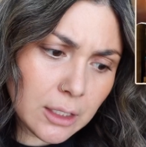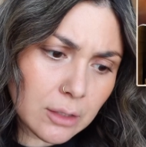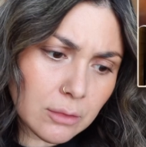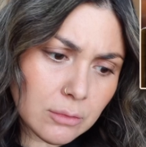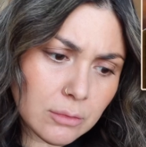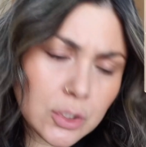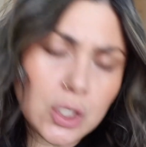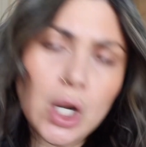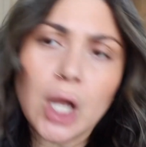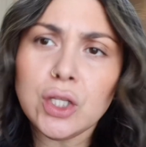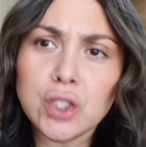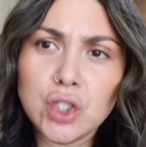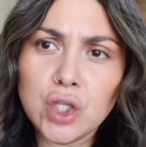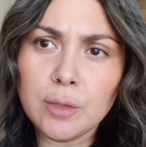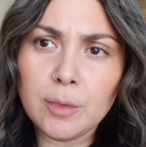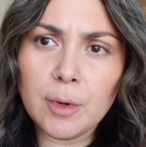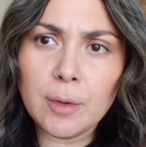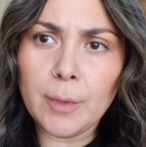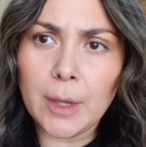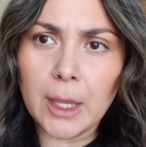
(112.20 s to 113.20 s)
not
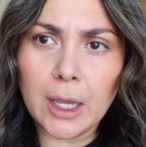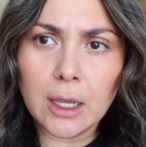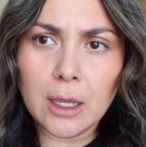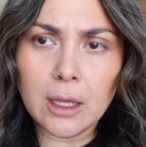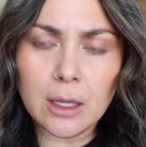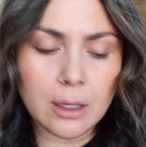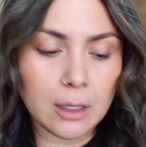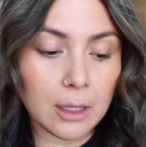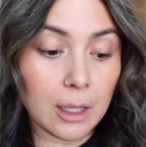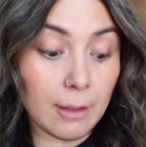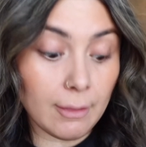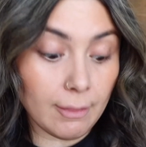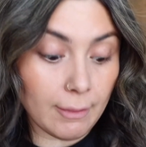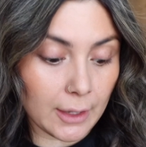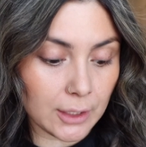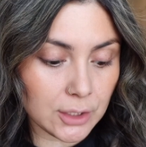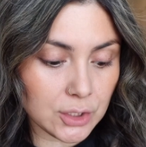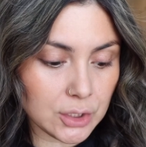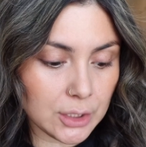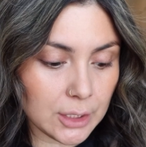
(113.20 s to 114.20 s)
super big
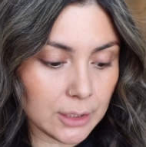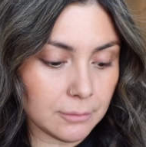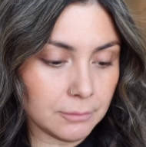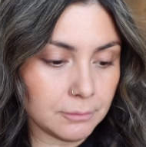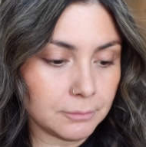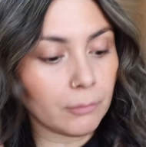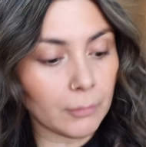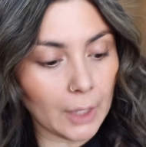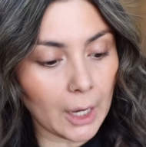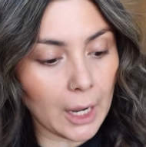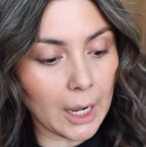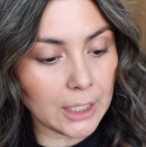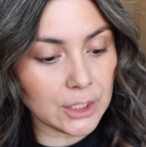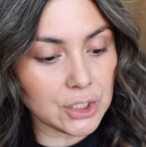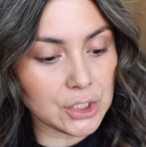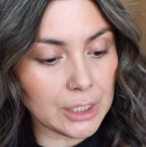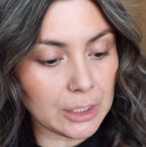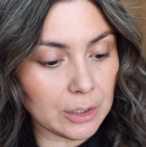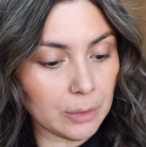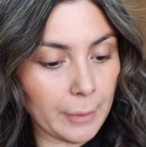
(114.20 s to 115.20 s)
collection.
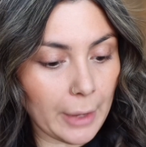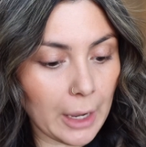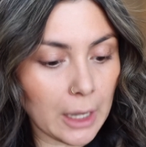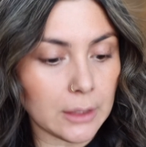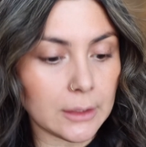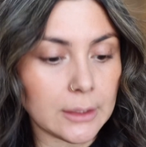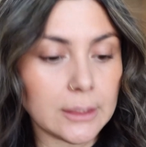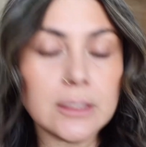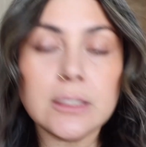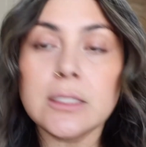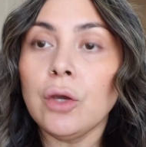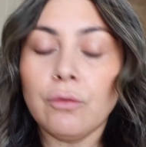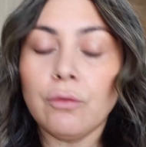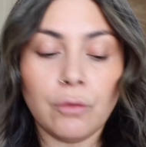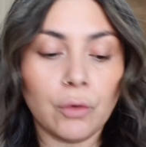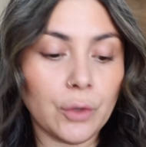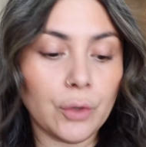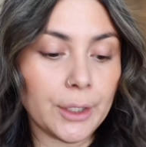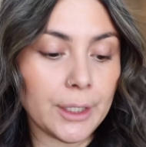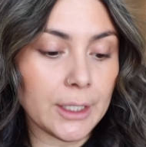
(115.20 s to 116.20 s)
Eyeshadow palette,
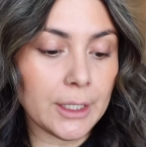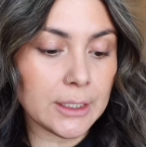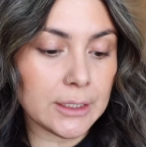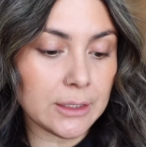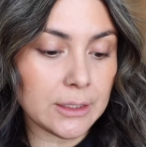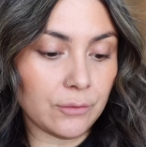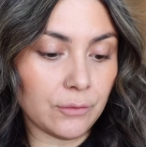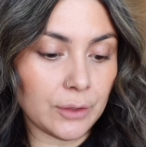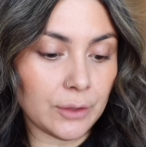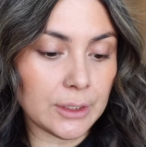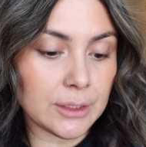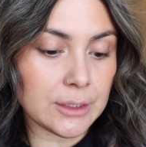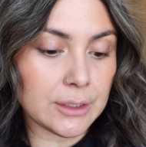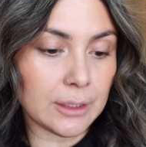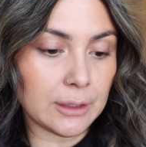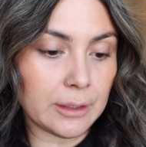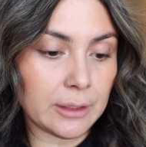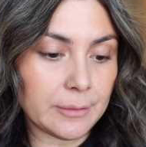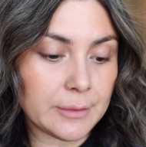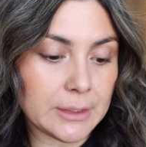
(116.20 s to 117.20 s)
4 different
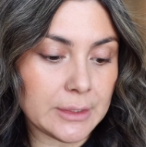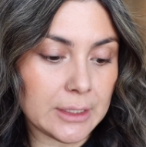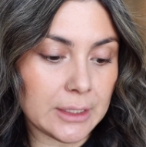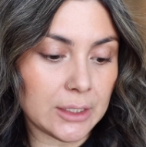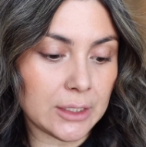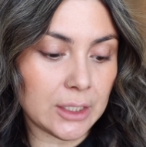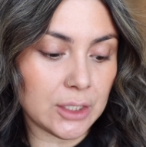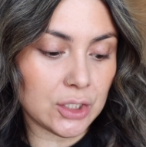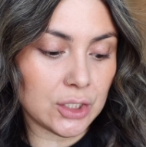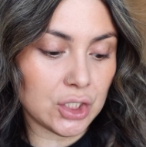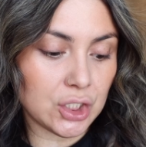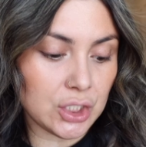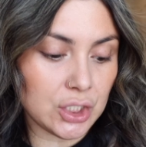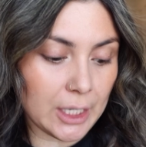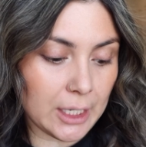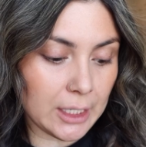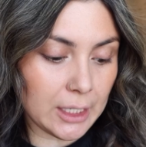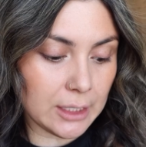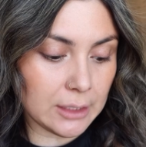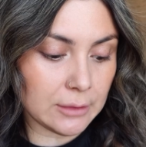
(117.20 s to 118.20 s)
lipstick
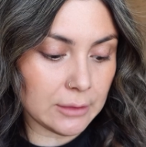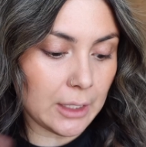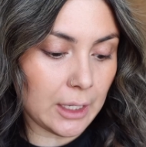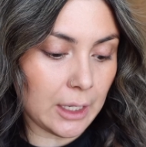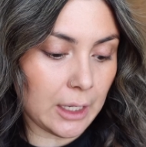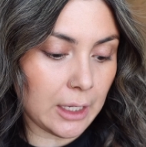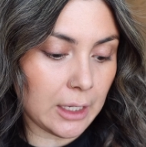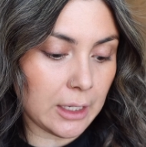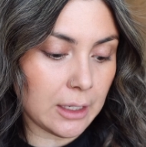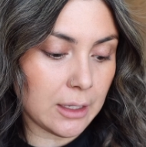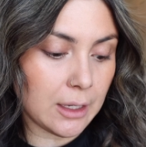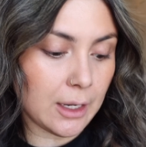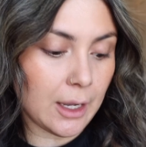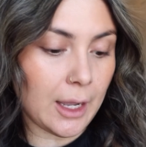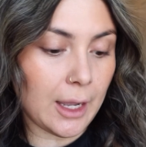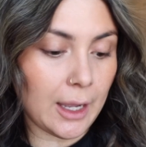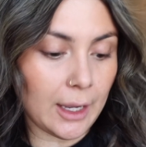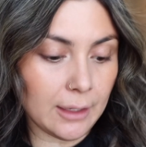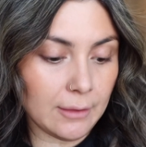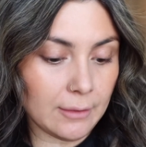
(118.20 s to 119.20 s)
shades, a
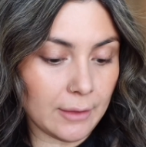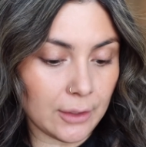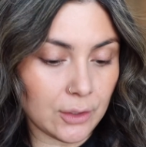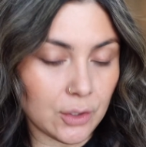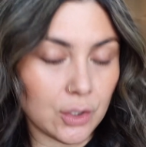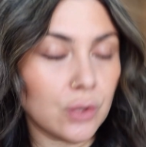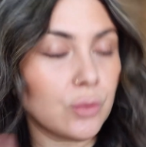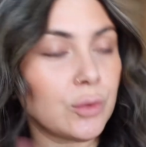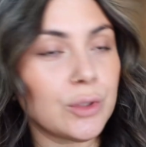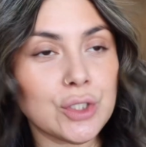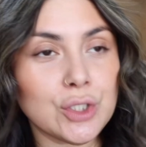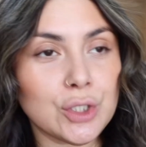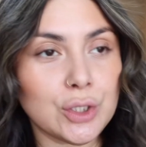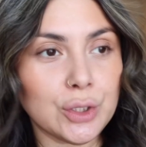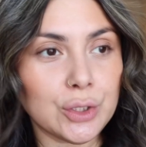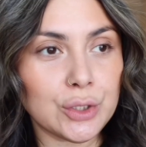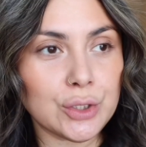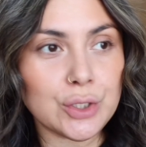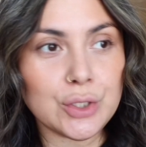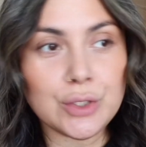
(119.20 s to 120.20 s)
highlighter which
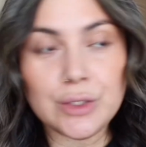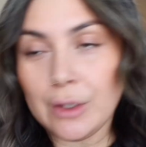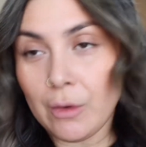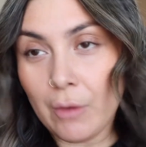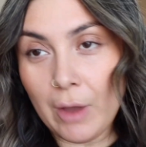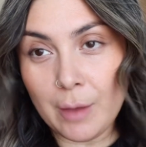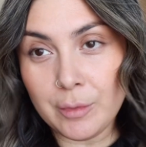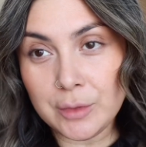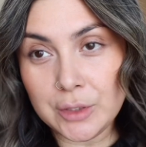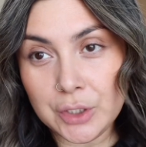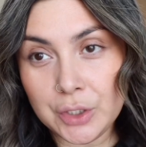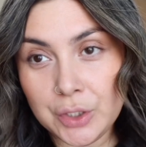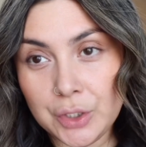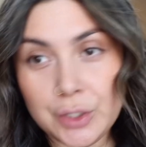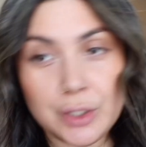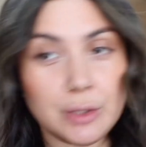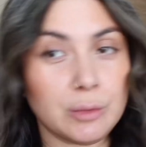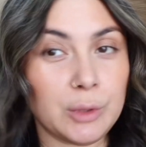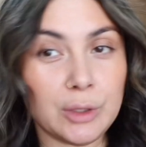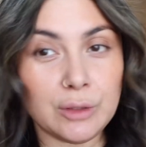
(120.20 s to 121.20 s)
looked so
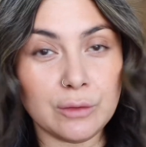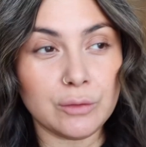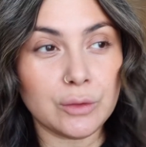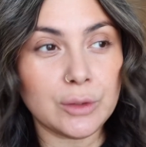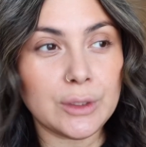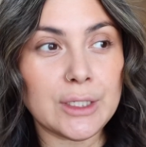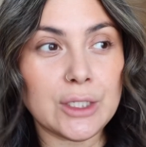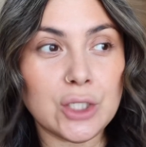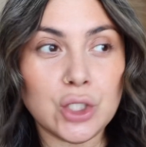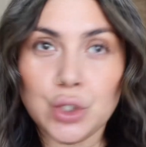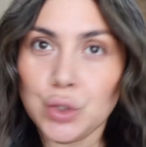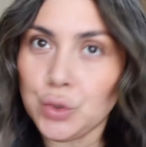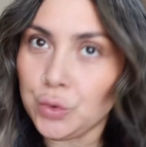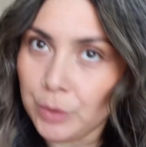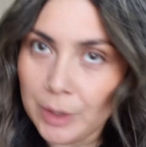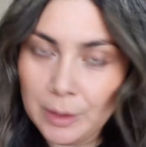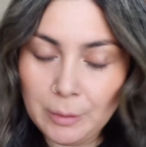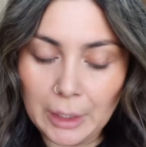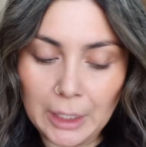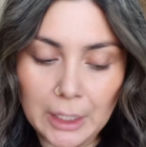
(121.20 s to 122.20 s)
absolutely beautiful and
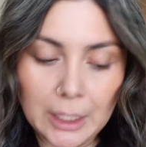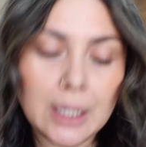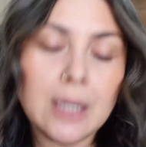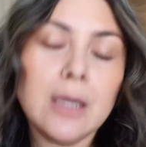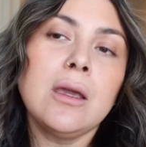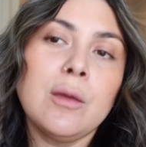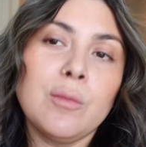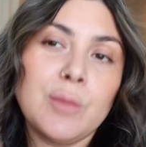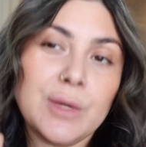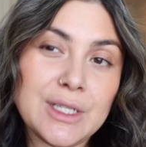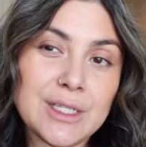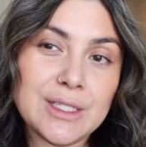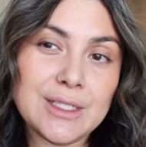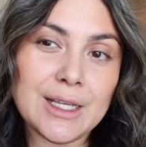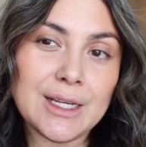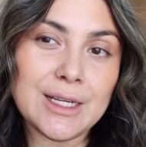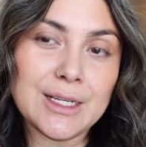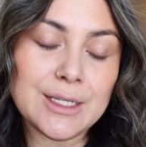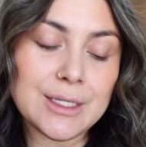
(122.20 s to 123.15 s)
dreamy, but decided